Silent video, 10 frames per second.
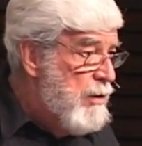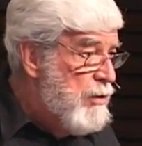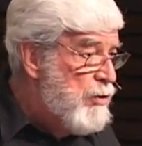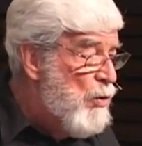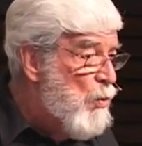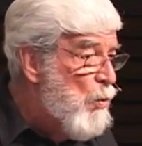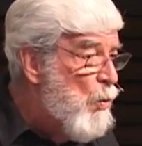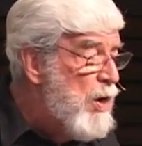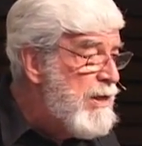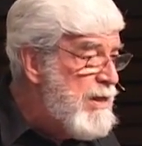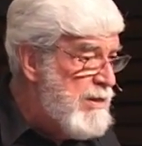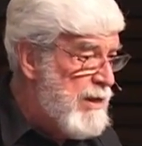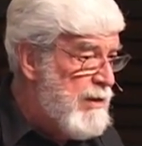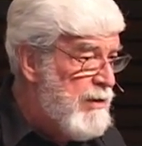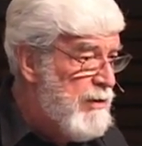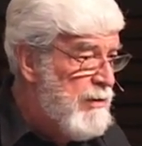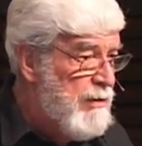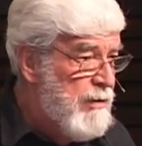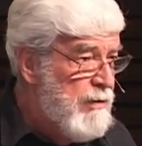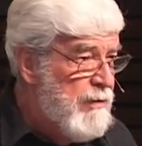So what is it?
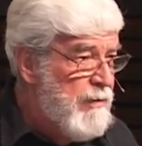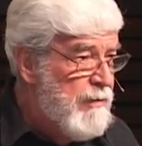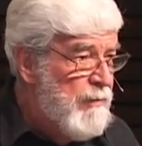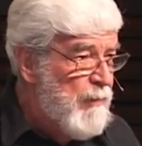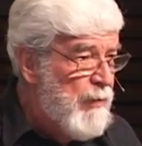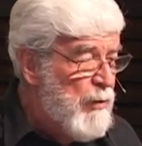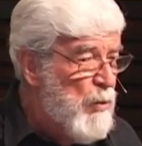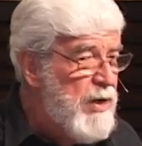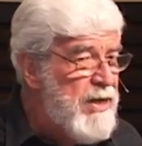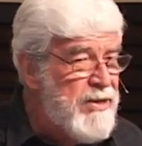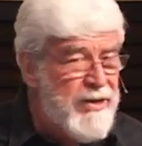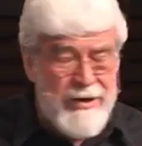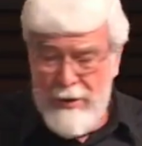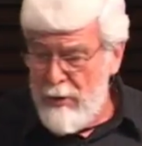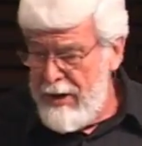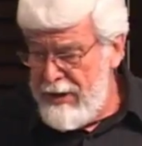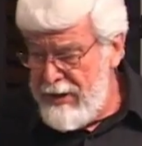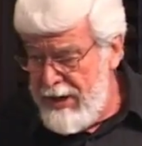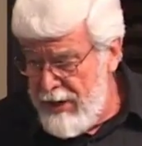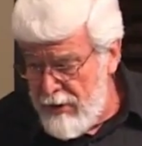What is a
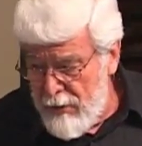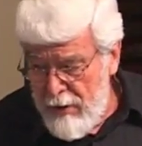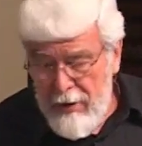hero?